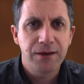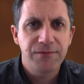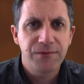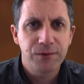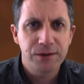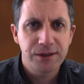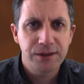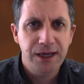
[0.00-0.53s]

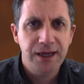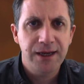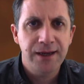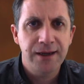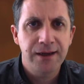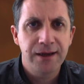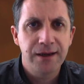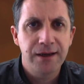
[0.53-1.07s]
For
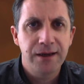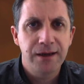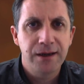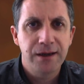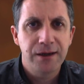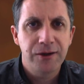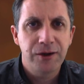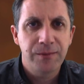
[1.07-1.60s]
today,
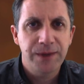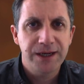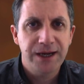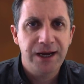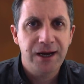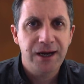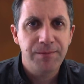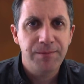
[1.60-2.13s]
no
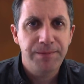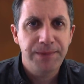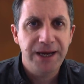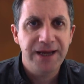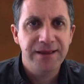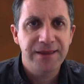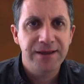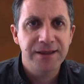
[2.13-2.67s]
matter how
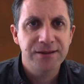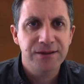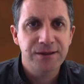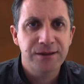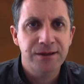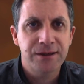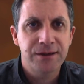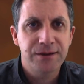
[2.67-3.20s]
bad things
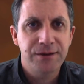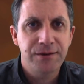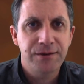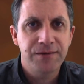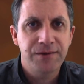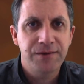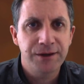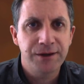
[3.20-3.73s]
are, you
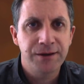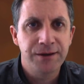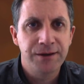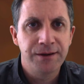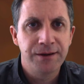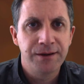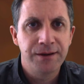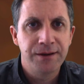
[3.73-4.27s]
have honour.
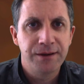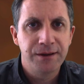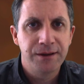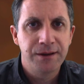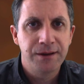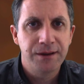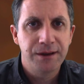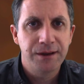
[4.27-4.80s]

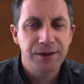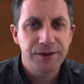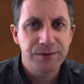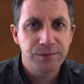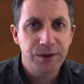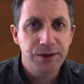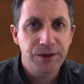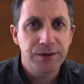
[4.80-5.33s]
And
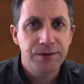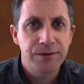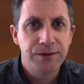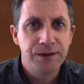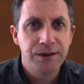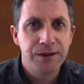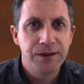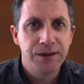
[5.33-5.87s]
tomorrow,
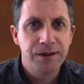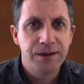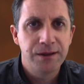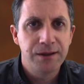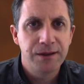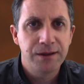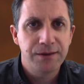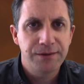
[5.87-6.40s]

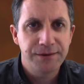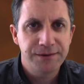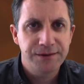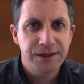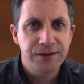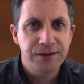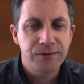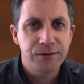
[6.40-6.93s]
the
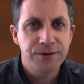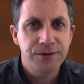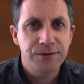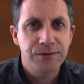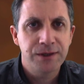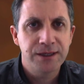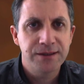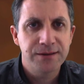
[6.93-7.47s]
sun also
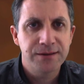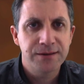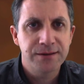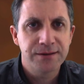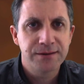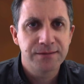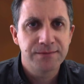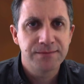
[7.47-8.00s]

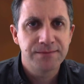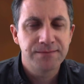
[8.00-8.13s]
rises.